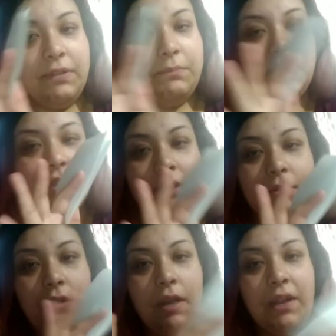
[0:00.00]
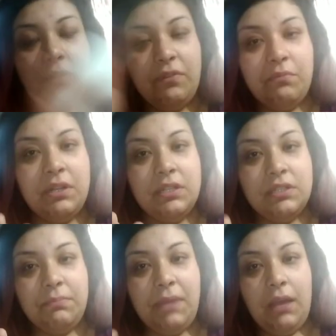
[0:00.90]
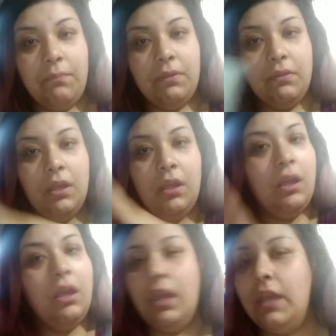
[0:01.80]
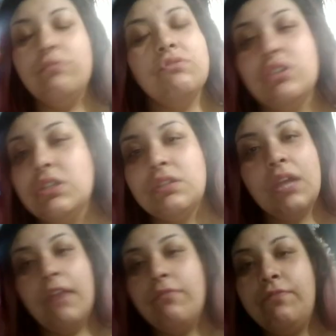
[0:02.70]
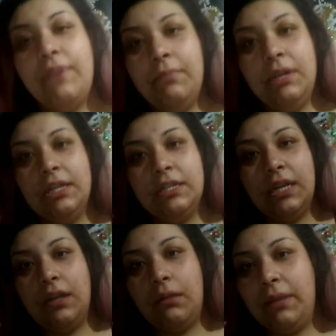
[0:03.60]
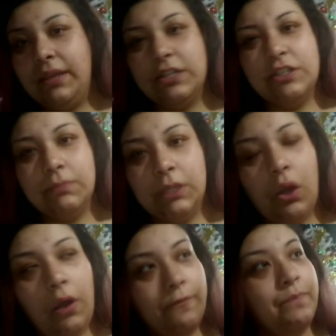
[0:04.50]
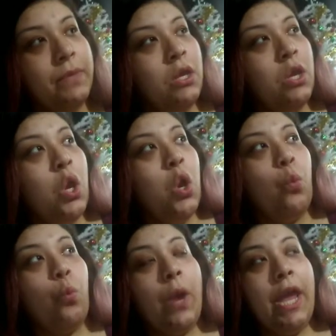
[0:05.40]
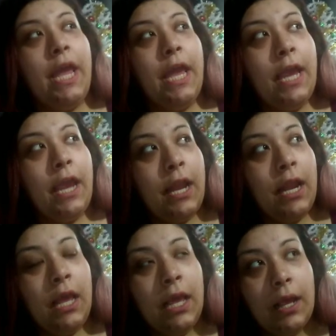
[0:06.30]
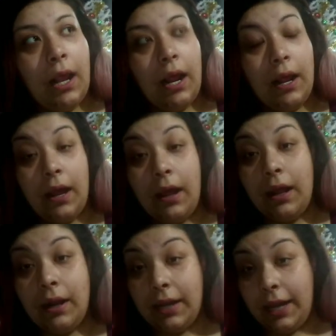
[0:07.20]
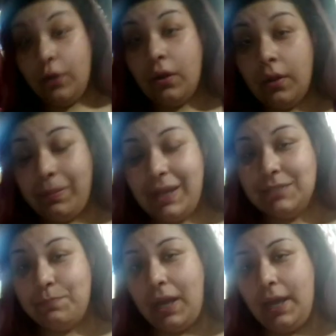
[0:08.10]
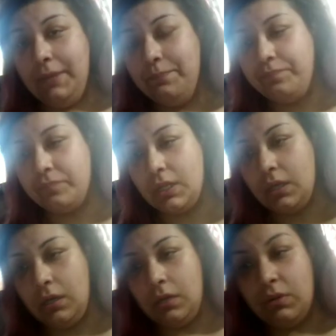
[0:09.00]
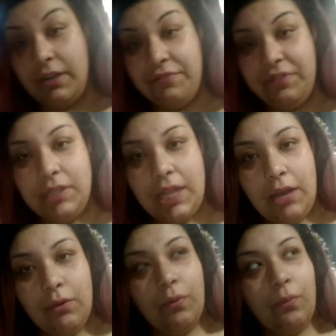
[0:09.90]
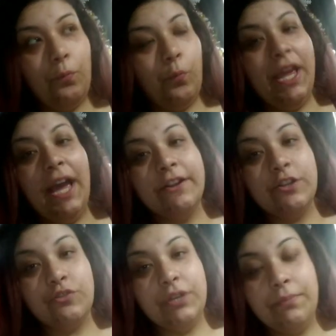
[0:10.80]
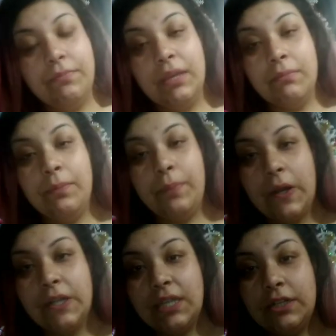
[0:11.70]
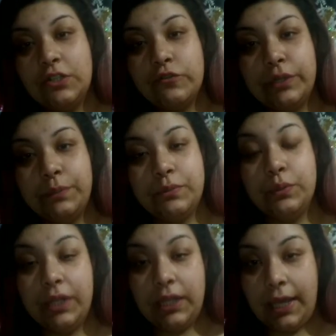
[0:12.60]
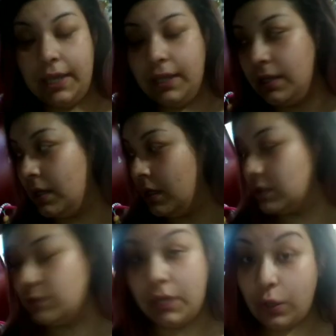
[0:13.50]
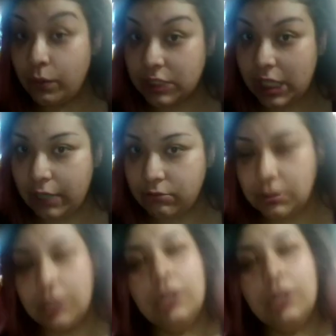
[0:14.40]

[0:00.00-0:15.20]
5 minutes I'm crying, 5 minutes I'm happy. It was just every 5 minutes, and I'm like, there's something off. When later on passed by, when I found out, we had a trip, me and my parents had a trip to LA, to my hometown,